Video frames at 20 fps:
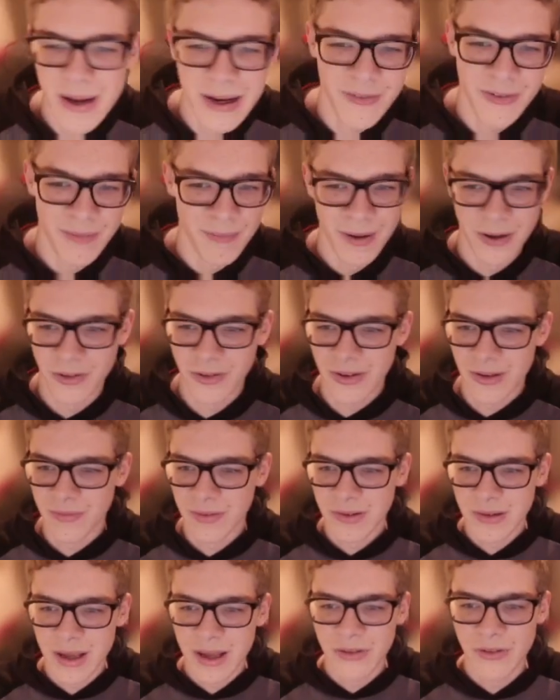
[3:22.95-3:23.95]
Anything past
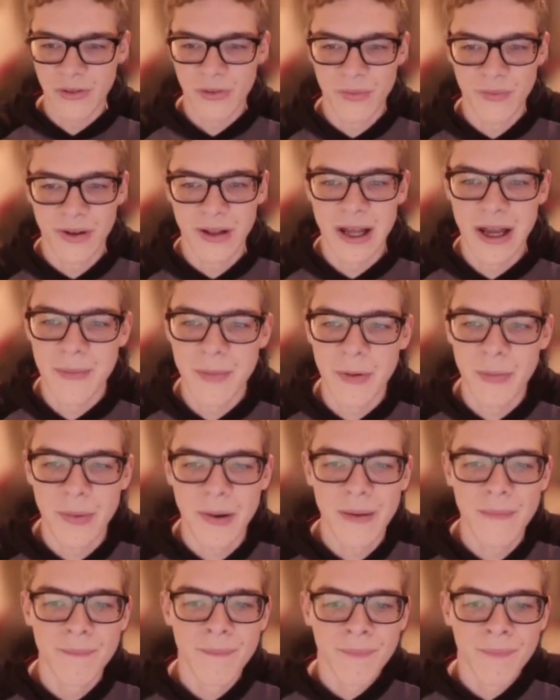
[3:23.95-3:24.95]
seven days is unreliable,
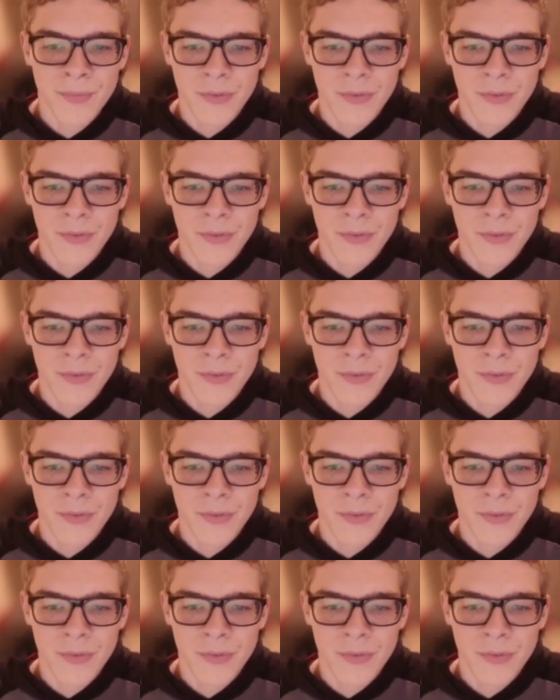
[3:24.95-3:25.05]
but